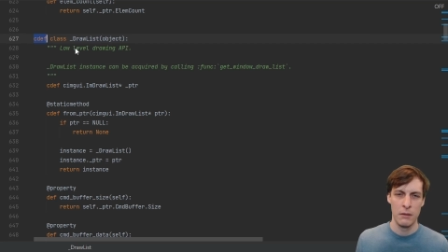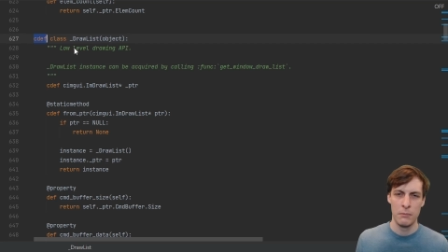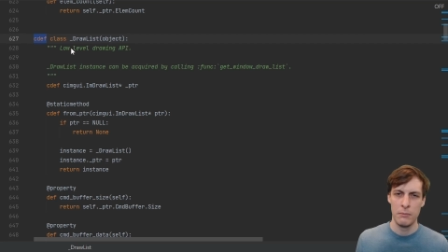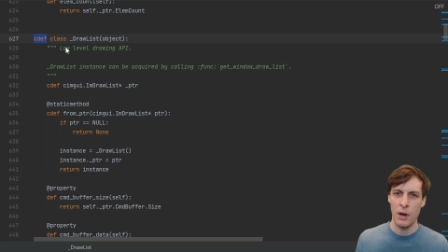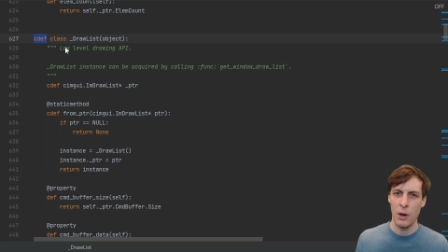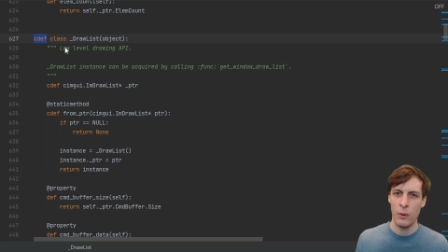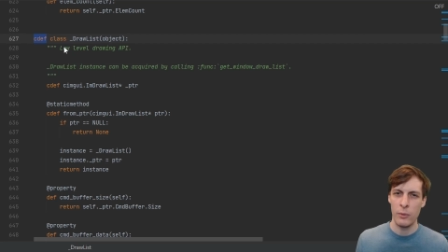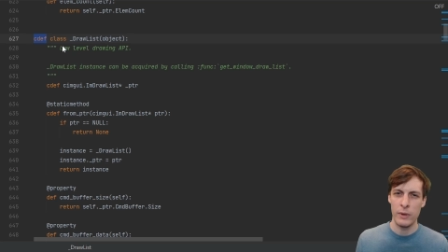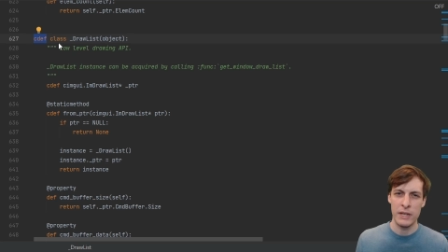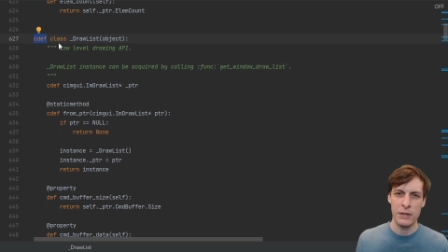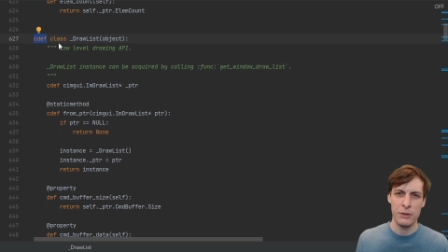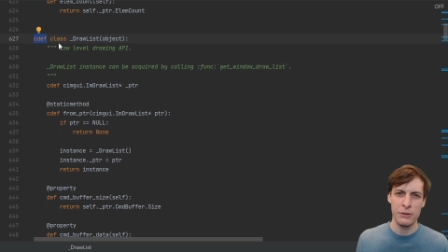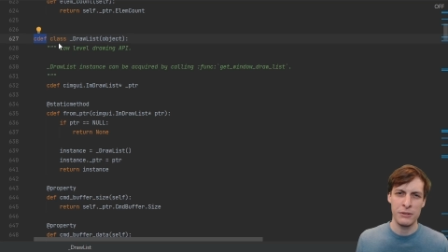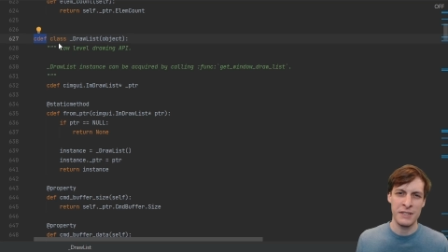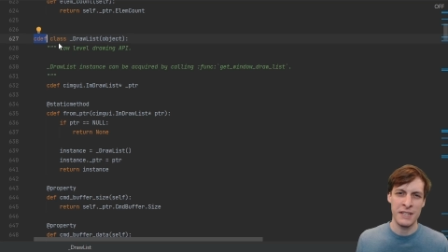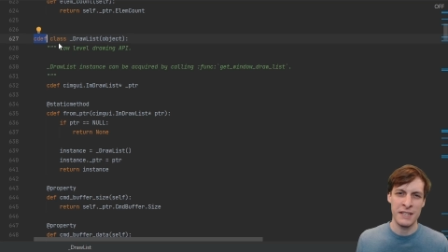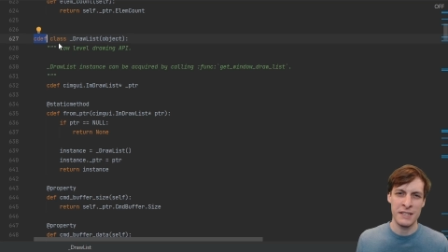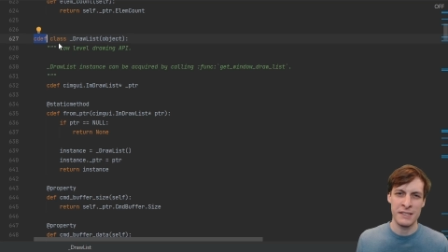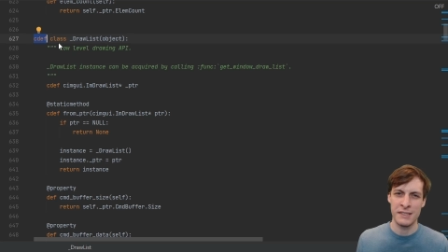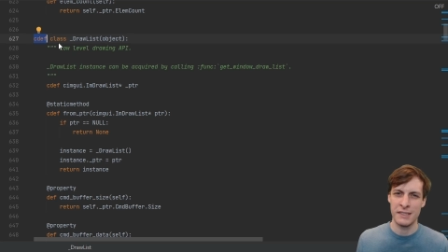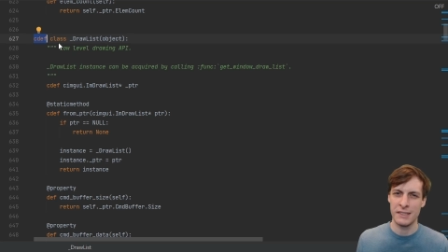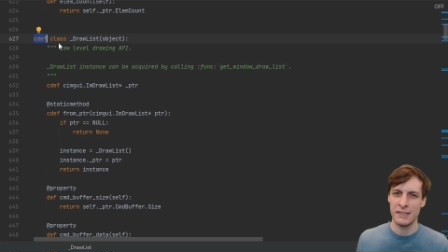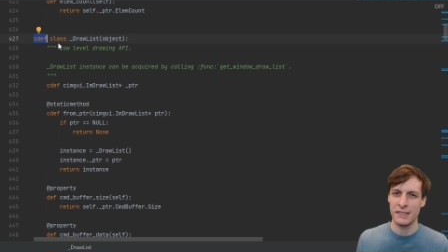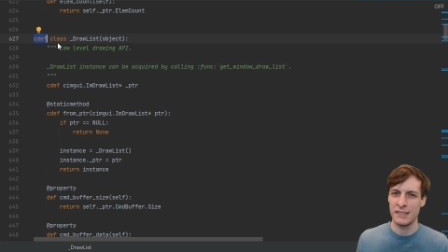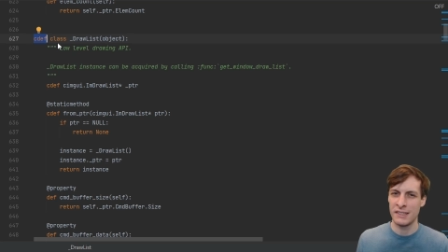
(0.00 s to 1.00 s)
but we use
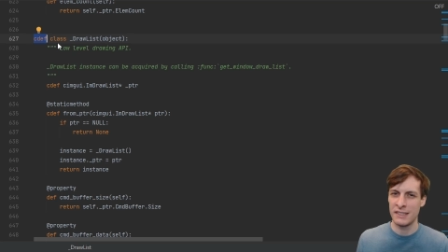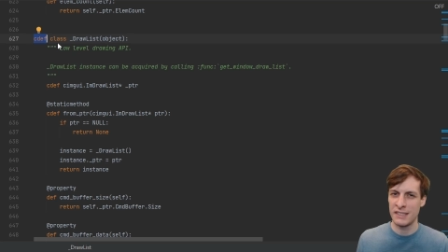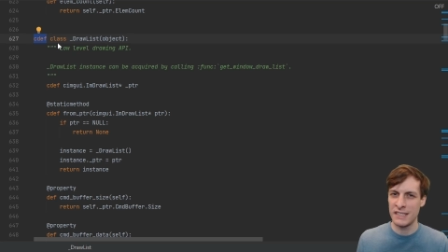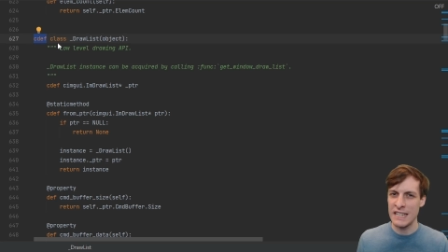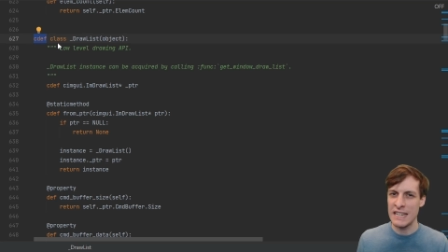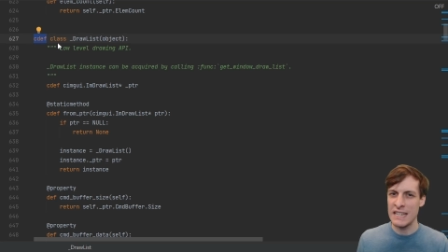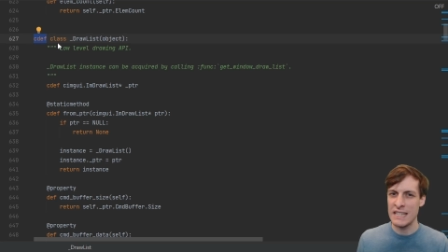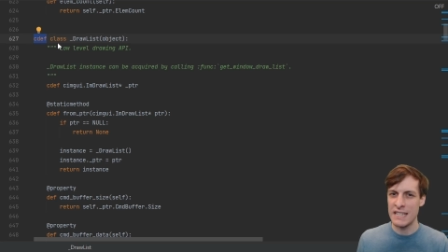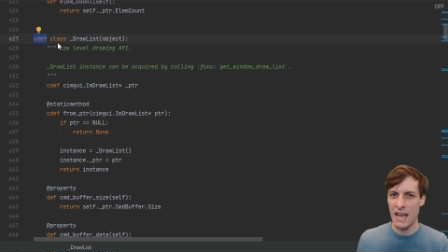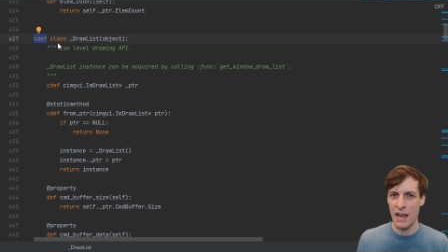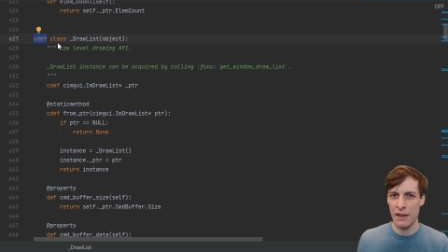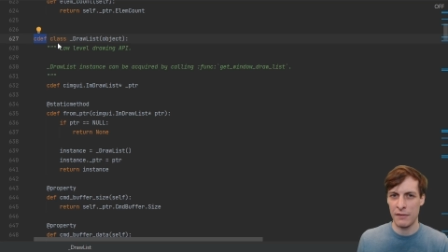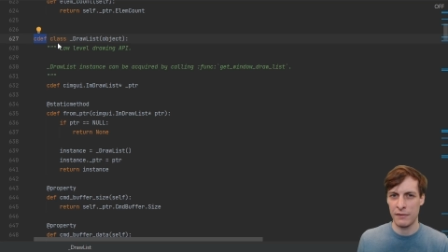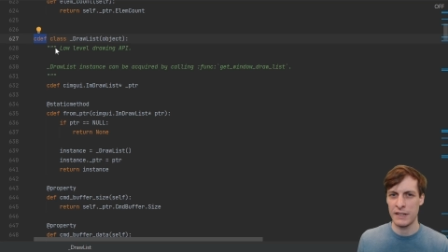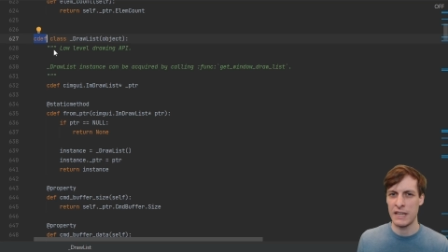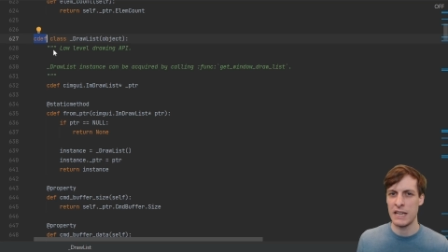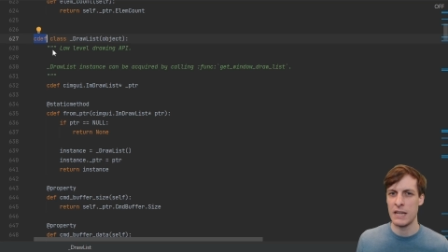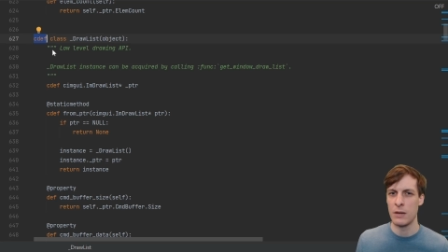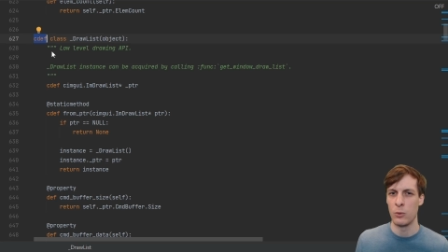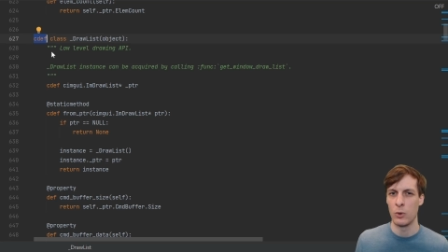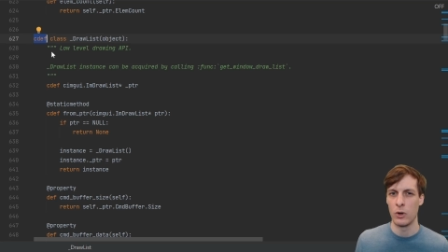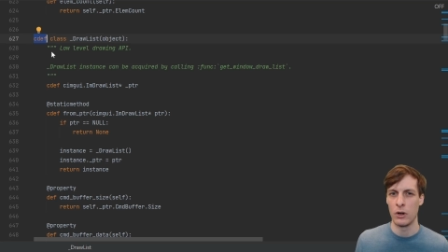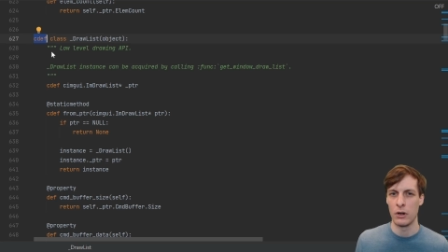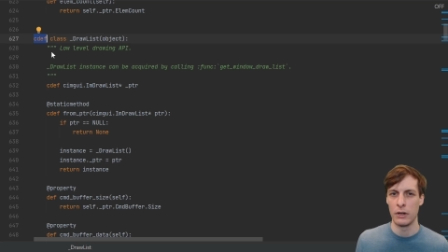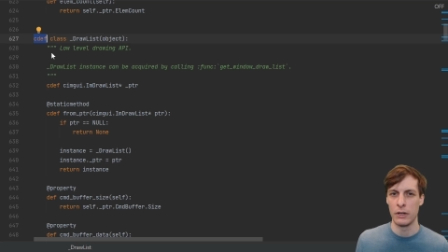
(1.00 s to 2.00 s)
this cdef
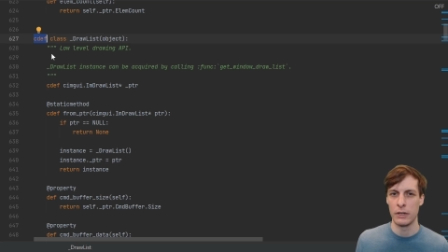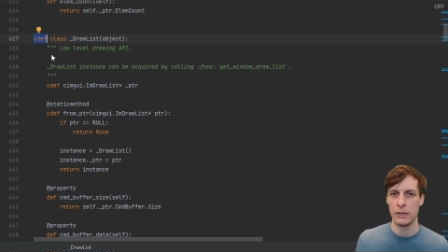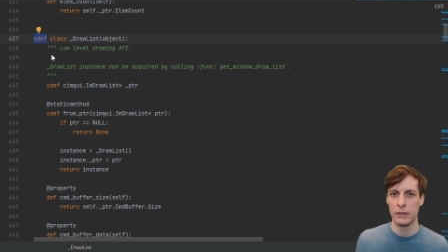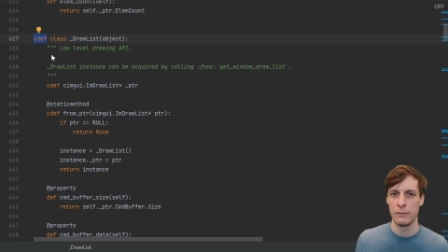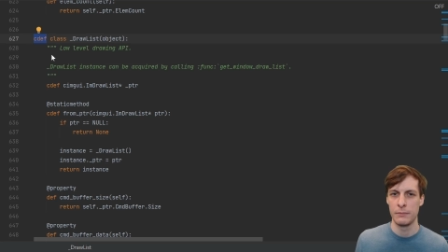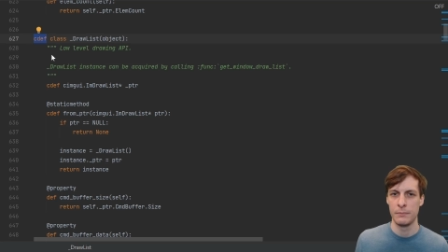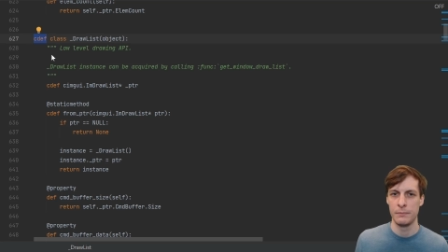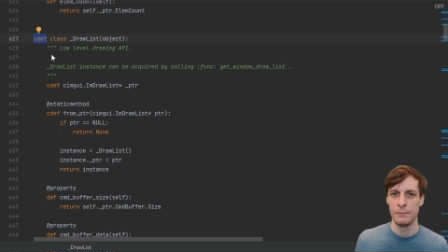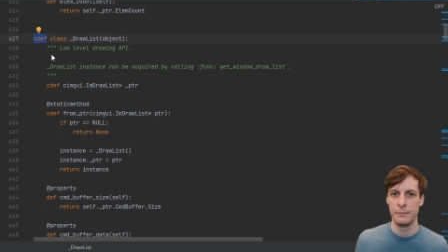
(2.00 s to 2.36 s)
keyword.